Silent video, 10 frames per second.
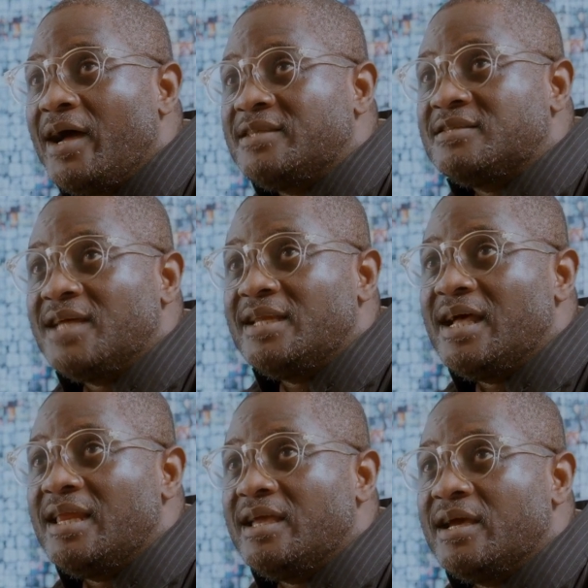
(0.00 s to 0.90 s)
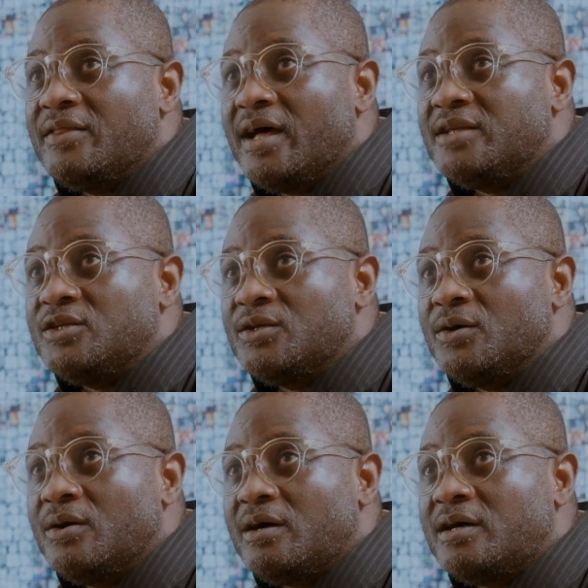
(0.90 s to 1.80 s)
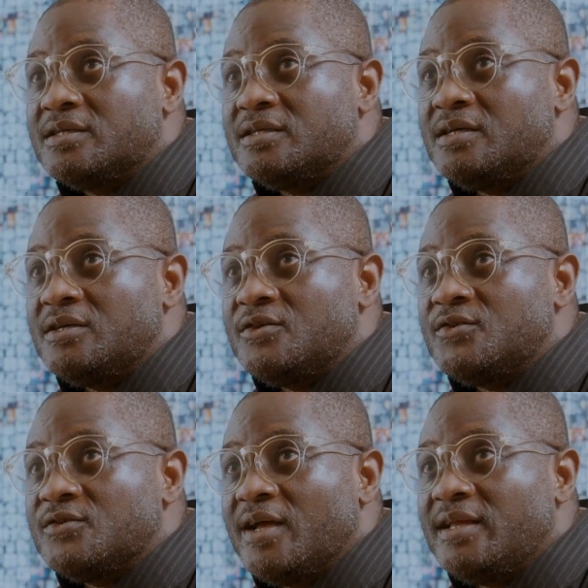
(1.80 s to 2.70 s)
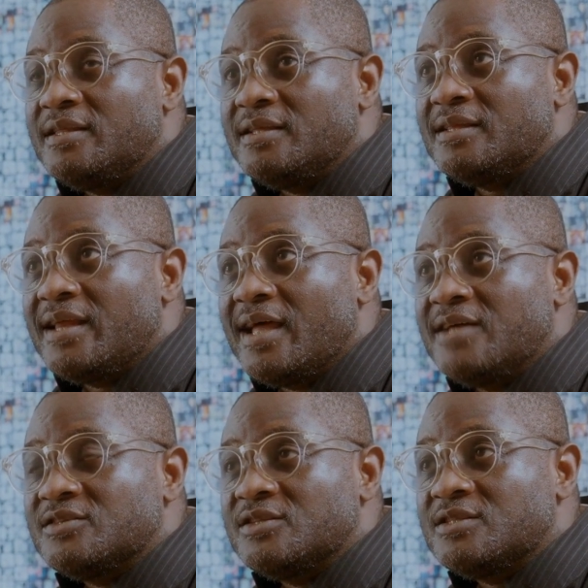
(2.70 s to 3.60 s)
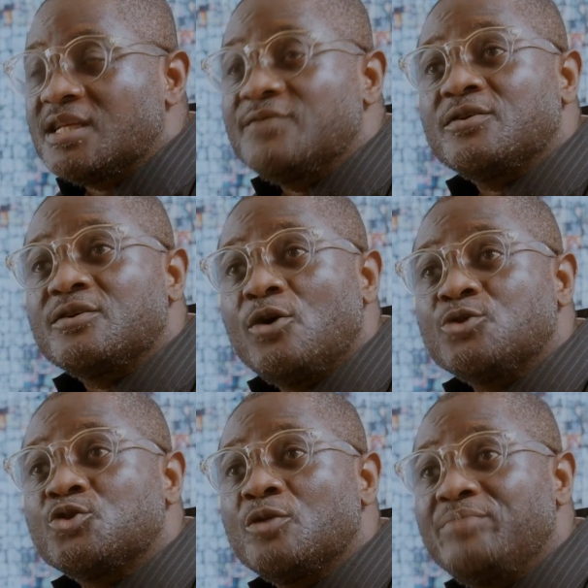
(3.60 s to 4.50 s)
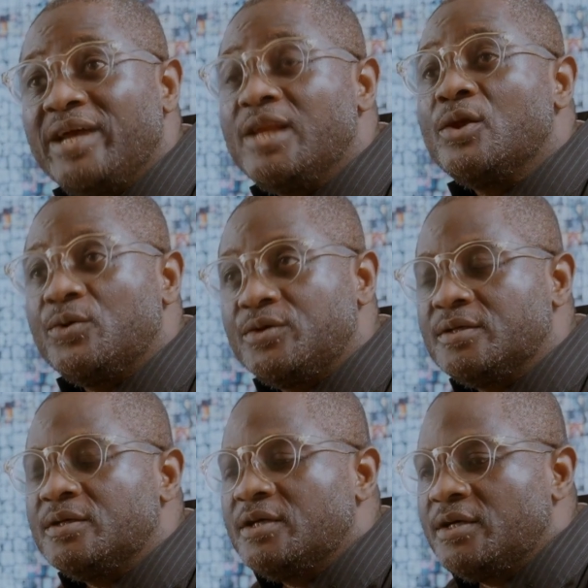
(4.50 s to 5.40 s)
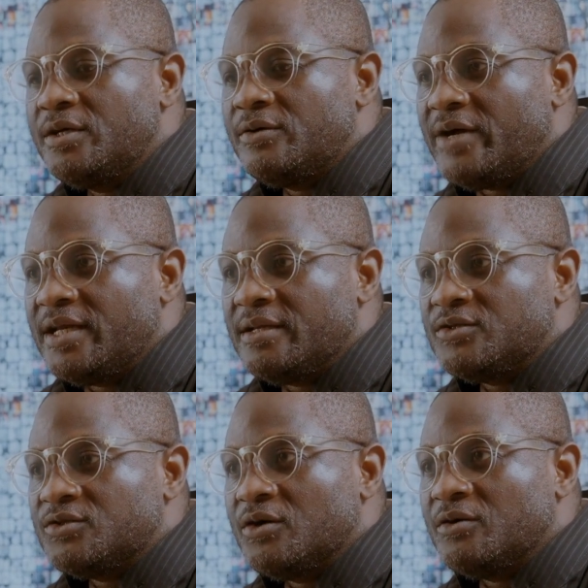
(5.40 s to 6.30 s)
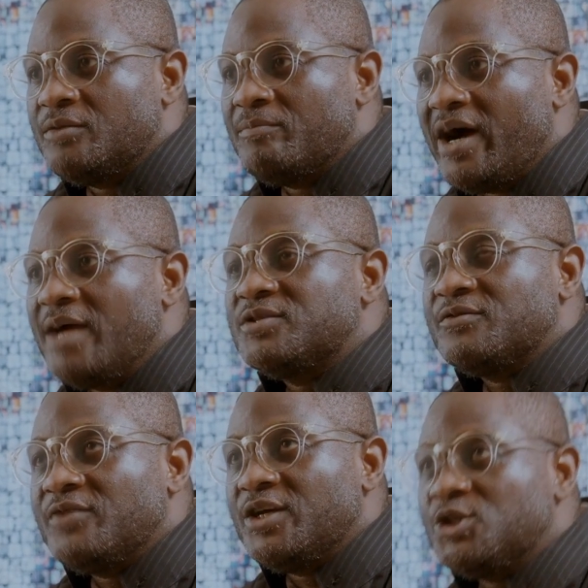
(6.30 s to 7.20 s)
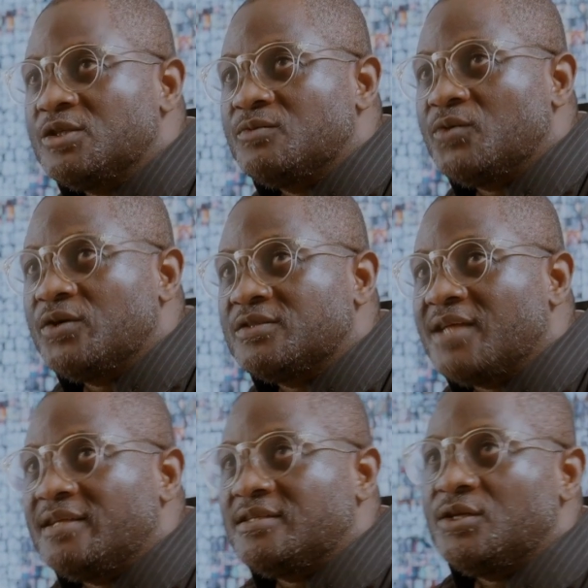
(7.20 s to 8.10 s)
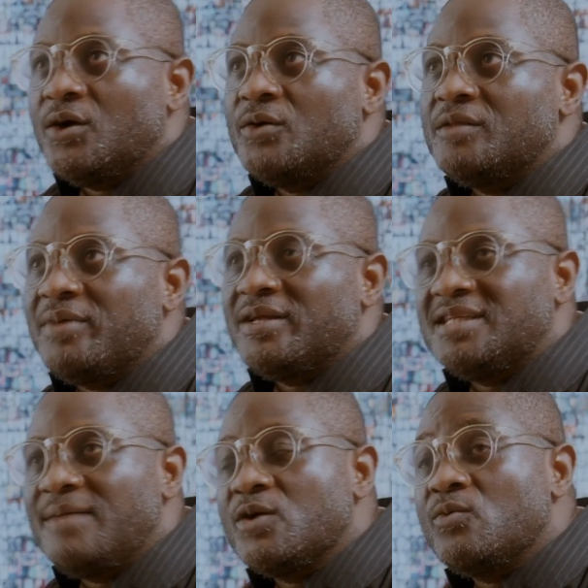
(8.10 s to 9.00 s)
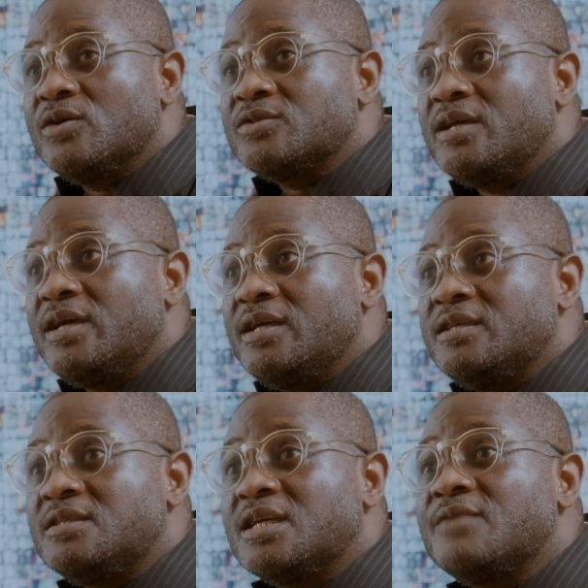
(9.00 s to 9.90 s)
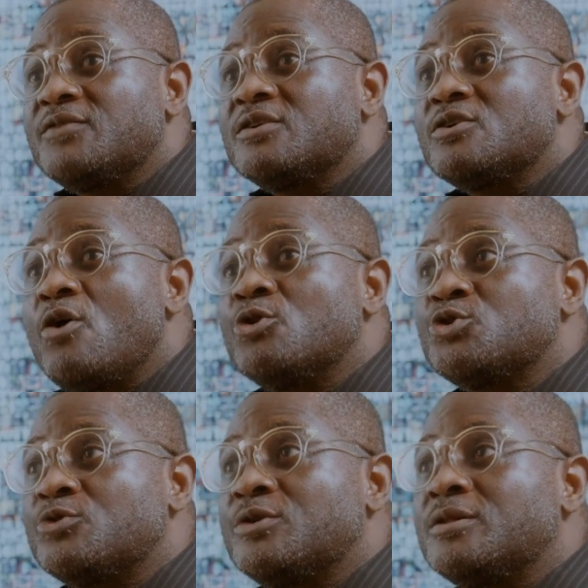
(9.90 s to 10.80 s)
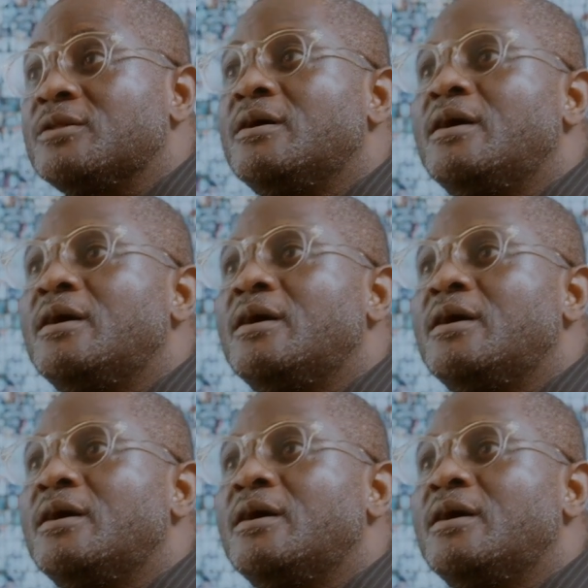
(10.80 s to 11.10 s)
said earlier that art is anything that has a significant cultural payload, right? So my observation was that the pandemic was a significant cultural